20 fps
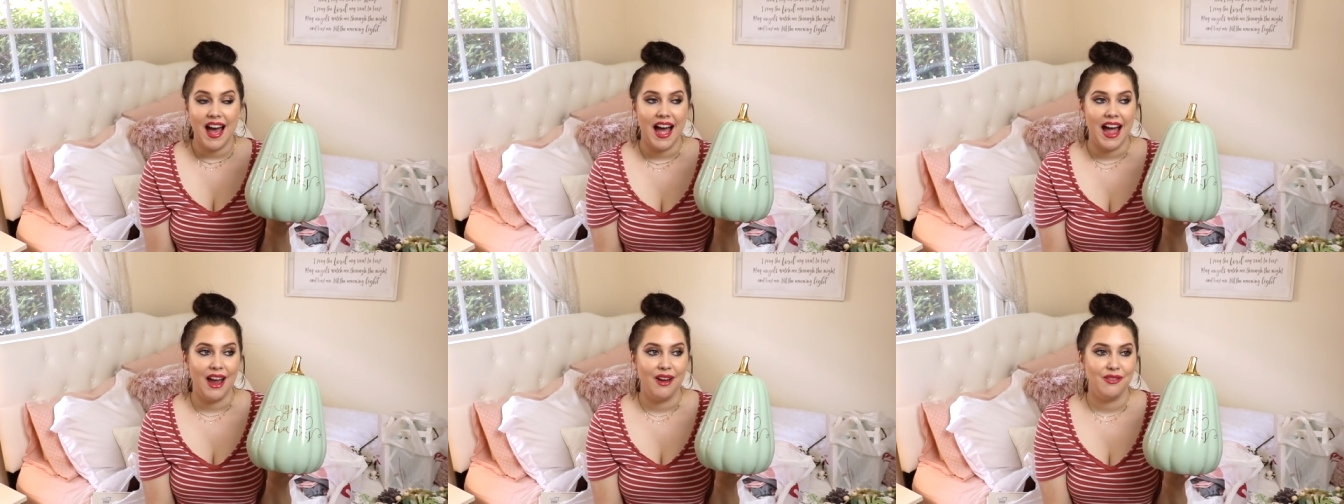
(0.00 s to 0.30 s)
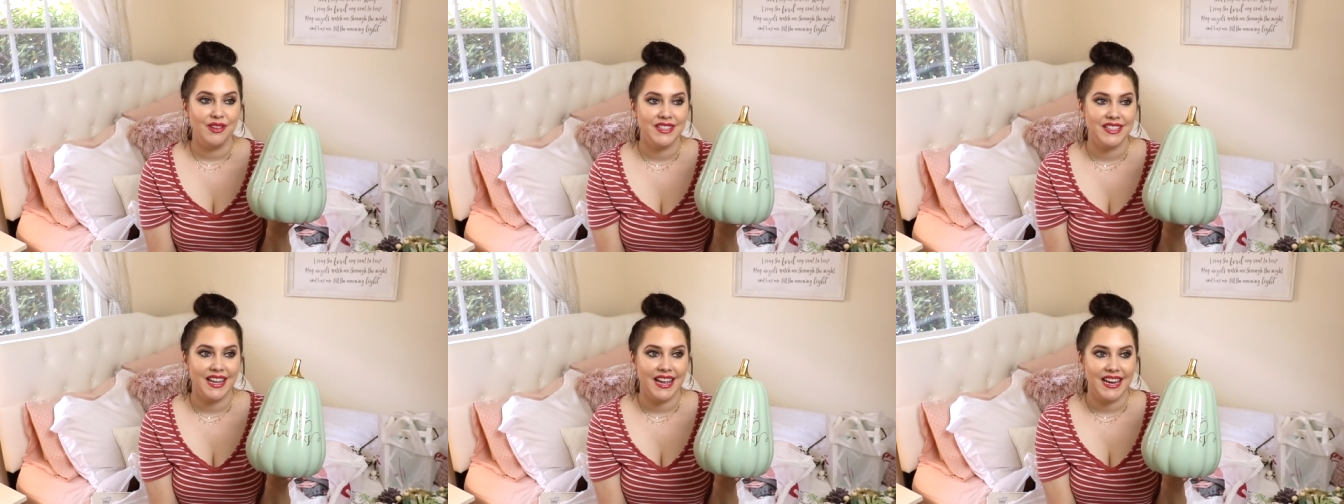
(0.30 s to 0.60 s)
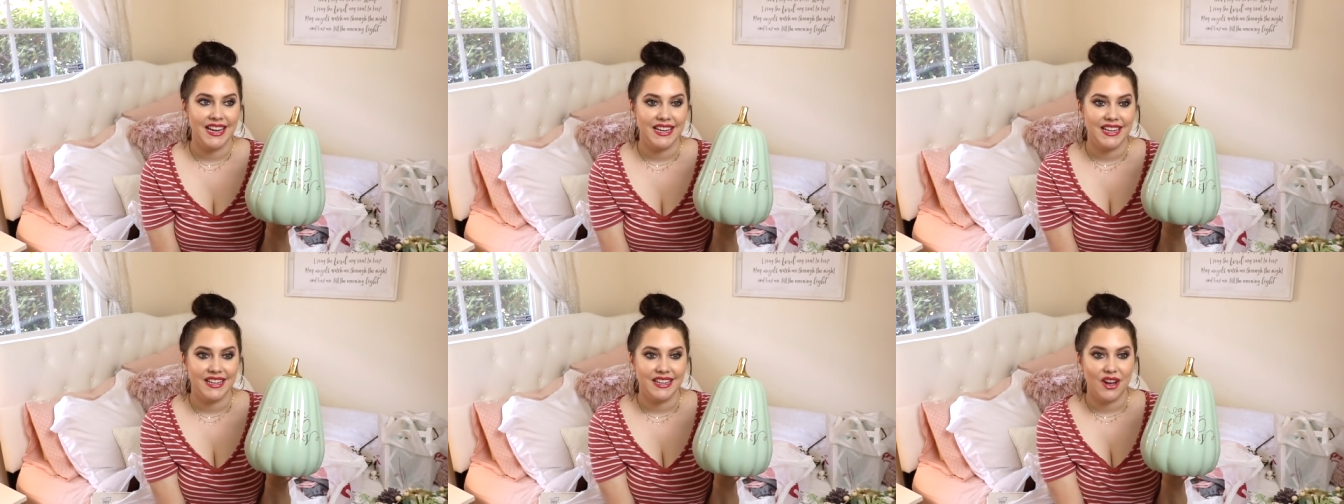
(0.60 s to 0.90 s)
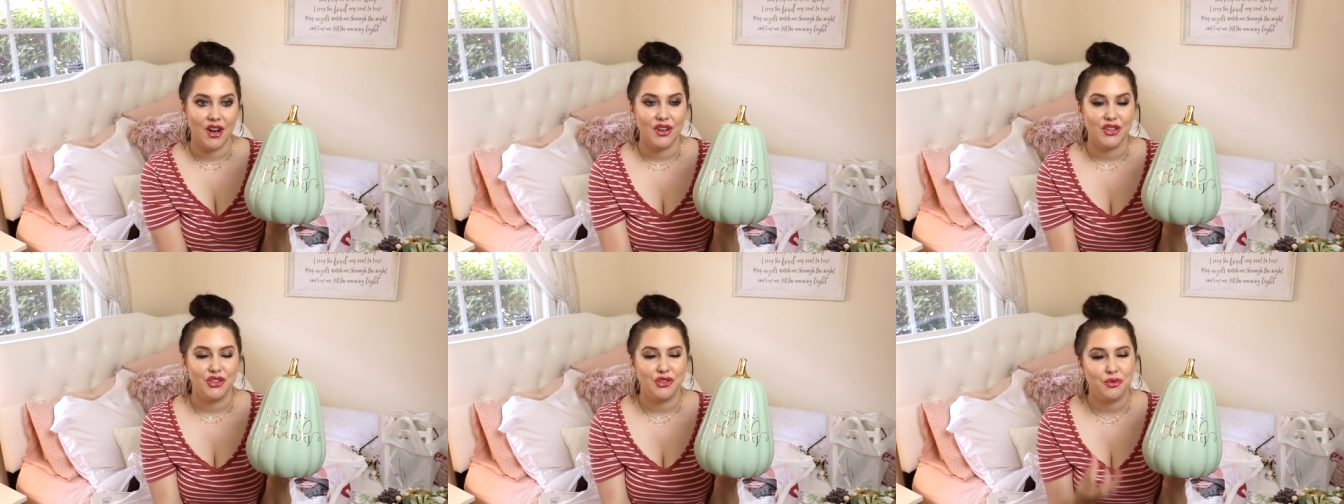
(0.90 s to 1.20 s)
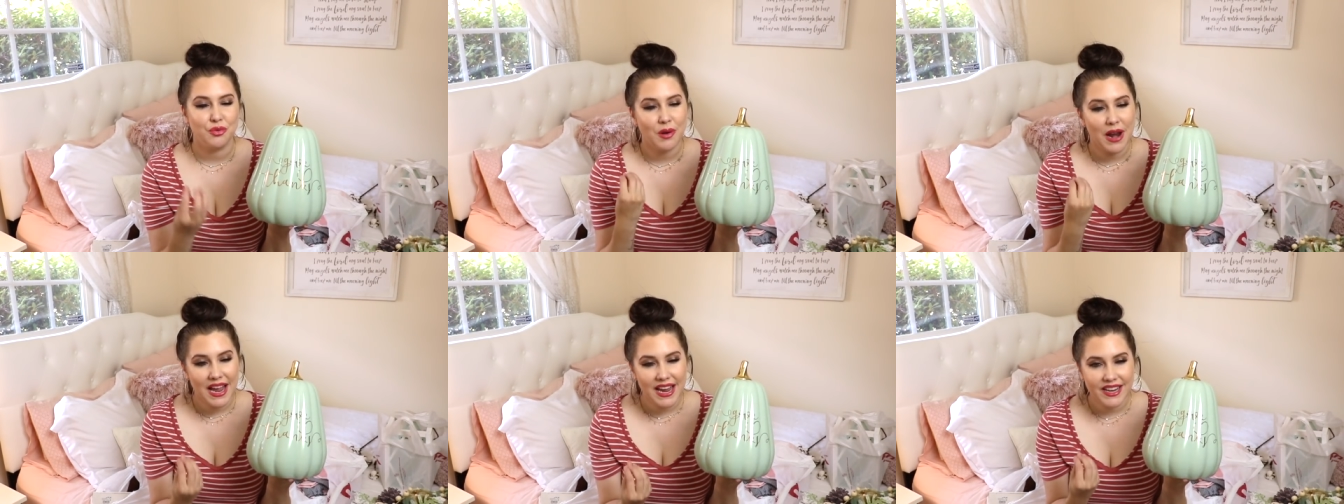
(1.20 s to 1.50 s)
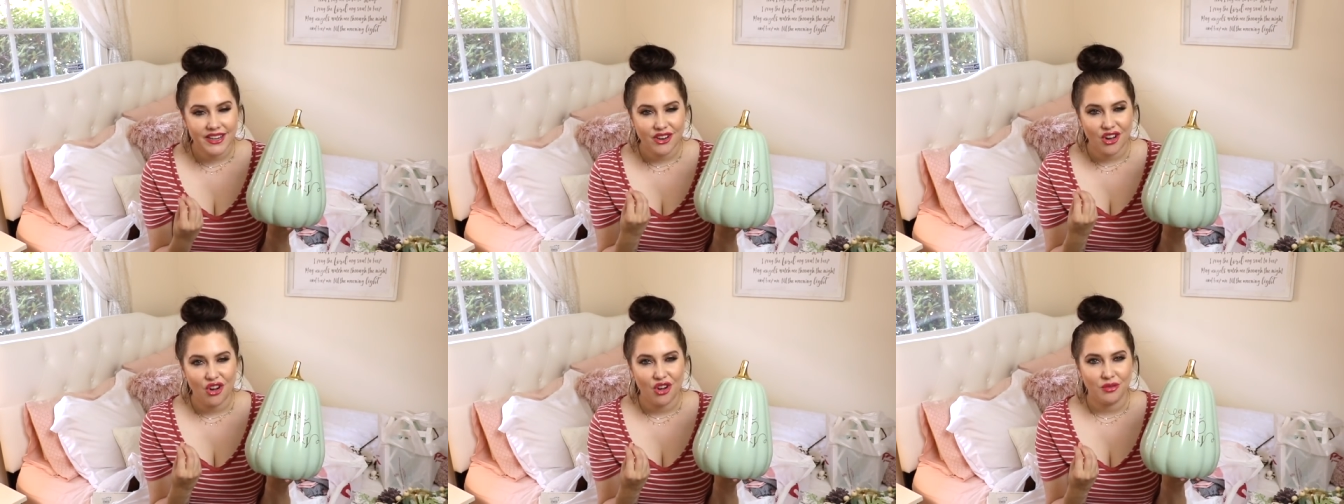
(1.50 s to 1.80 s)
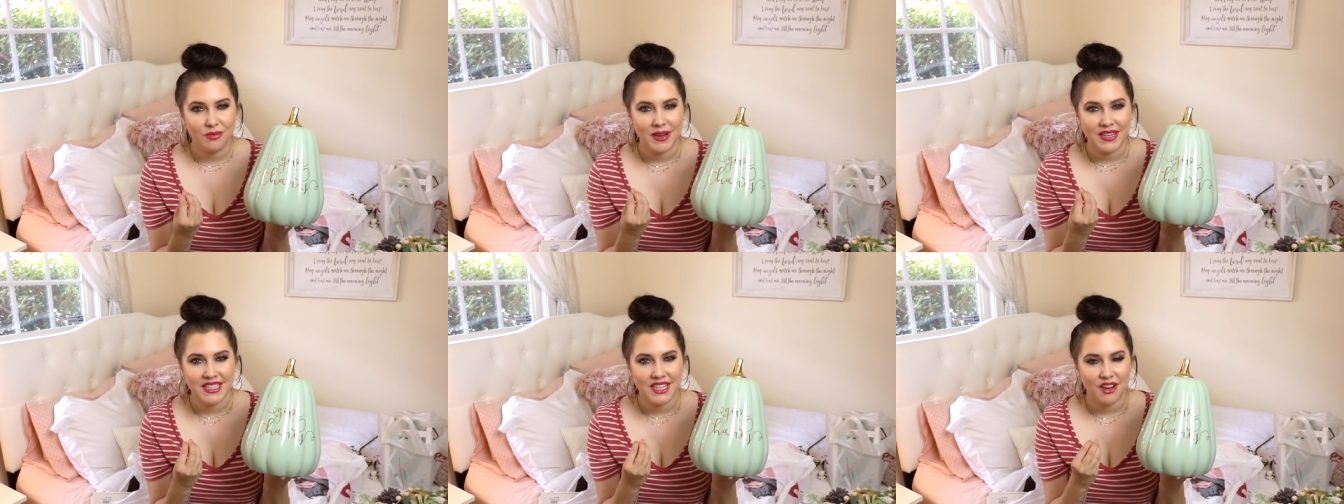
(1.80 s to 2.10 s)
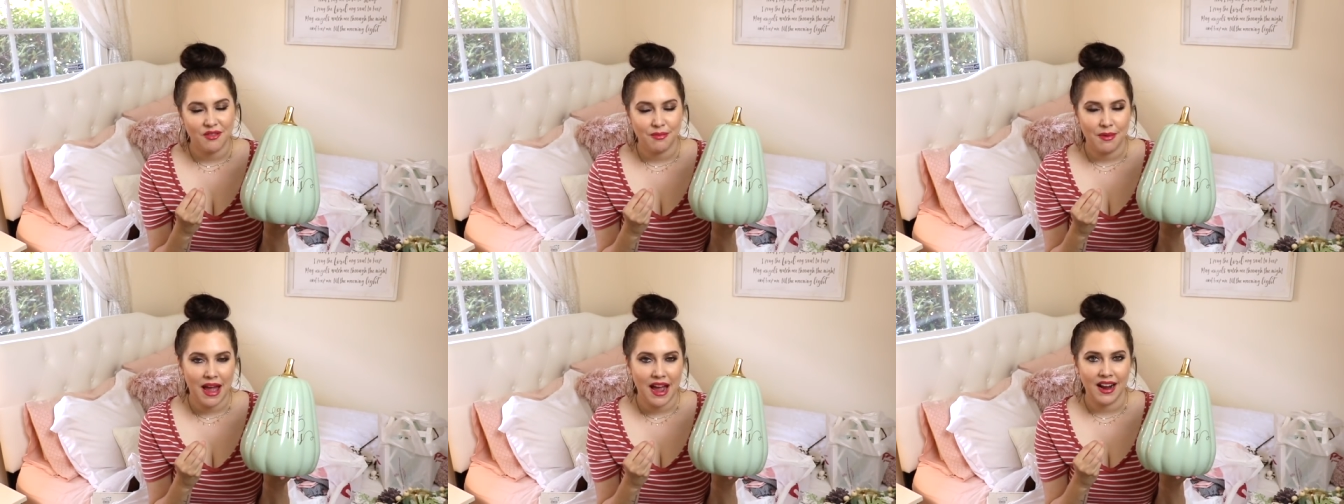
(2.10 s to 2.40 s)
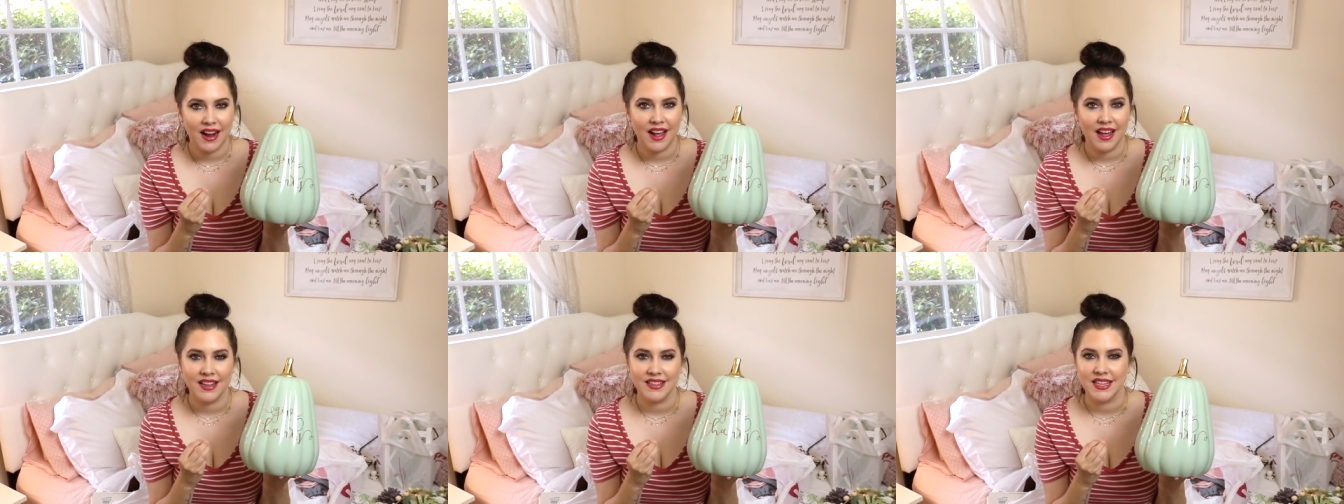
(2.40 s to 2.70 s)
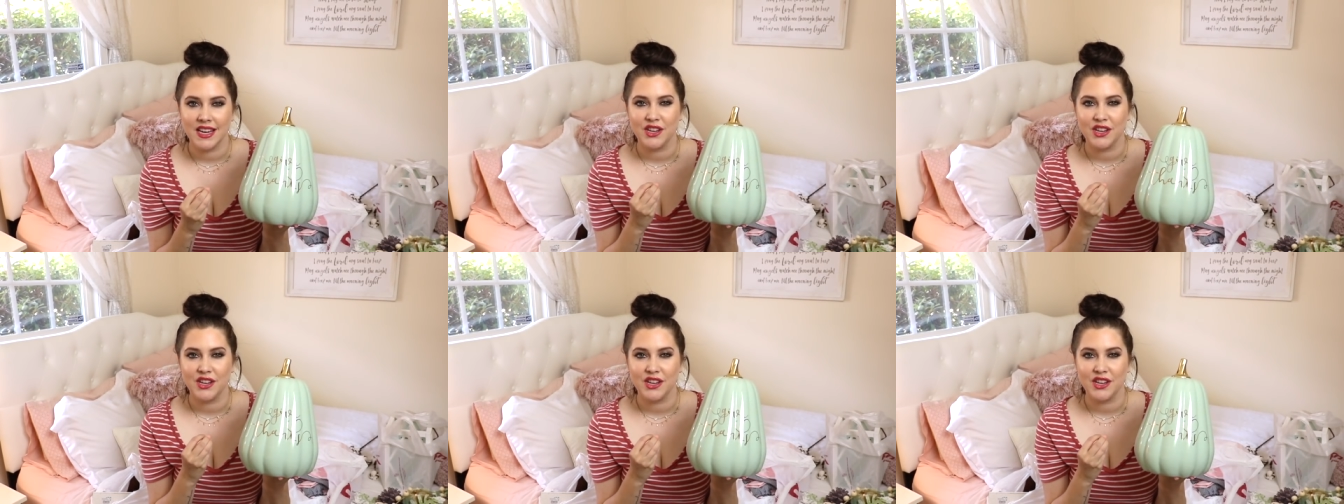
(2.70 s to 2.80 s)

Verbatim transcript: I was like trying to hold myself back because